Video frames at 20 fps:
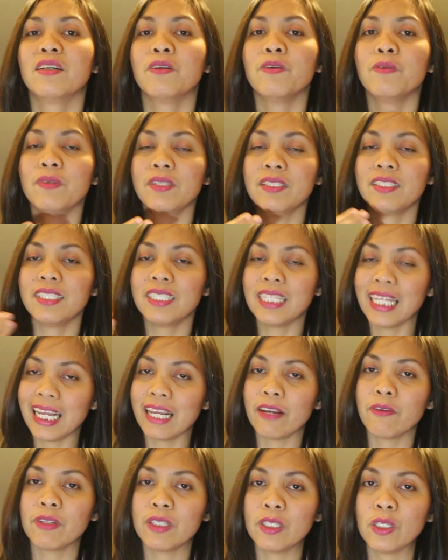who will
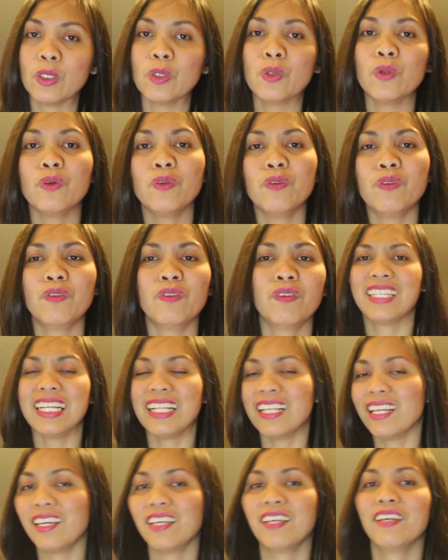stay with you
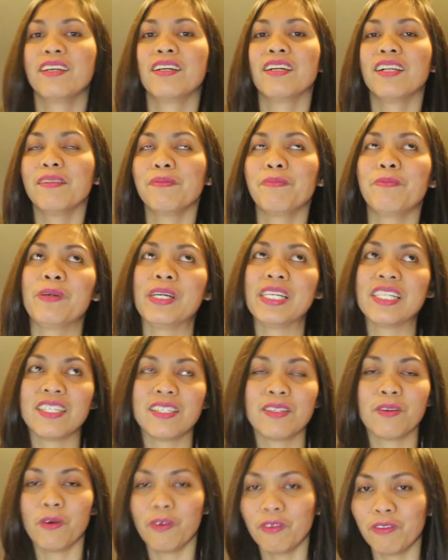till hell
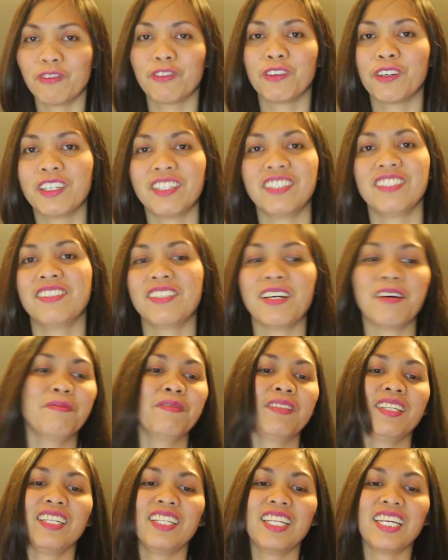freezes over or
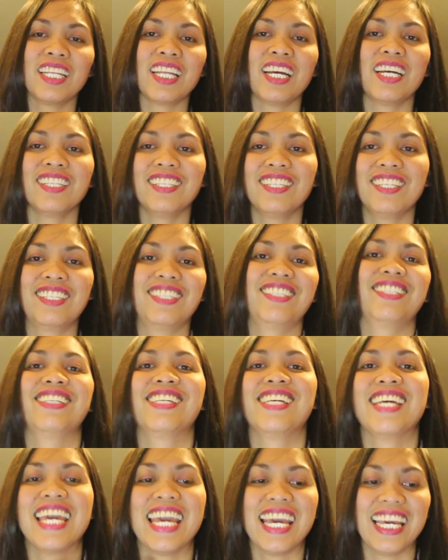something like that.
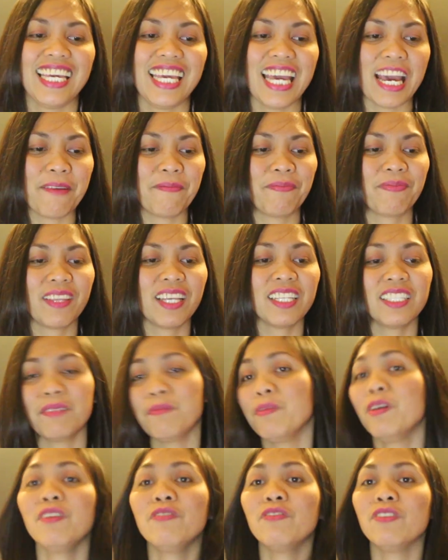Yeah, it's
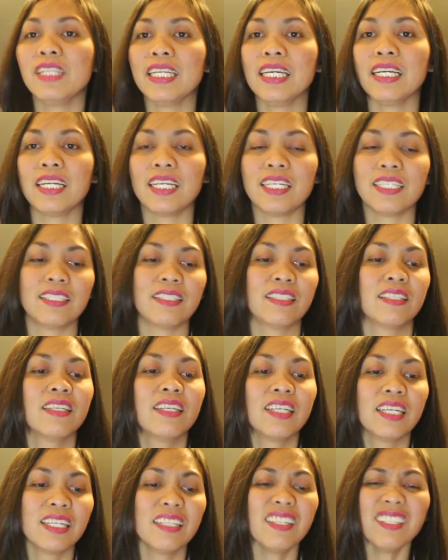a beautiful lyrics.
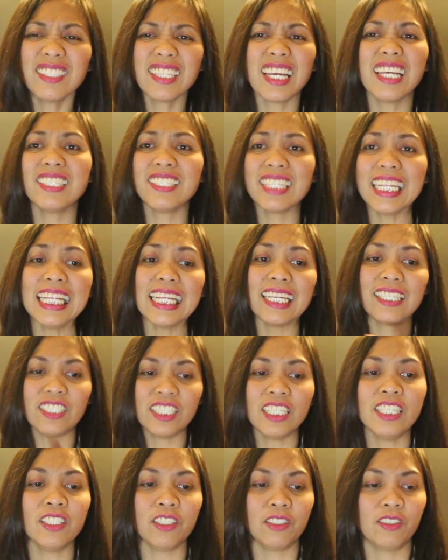This guy is really a
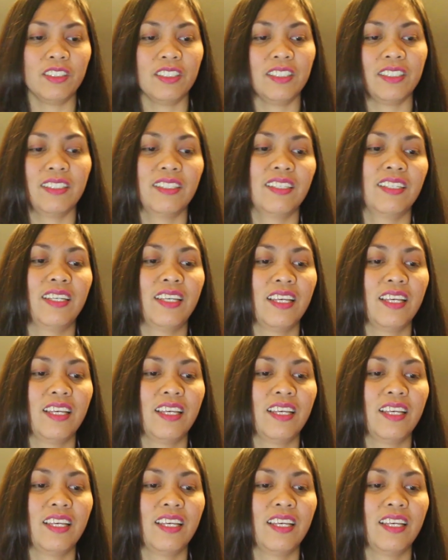genius.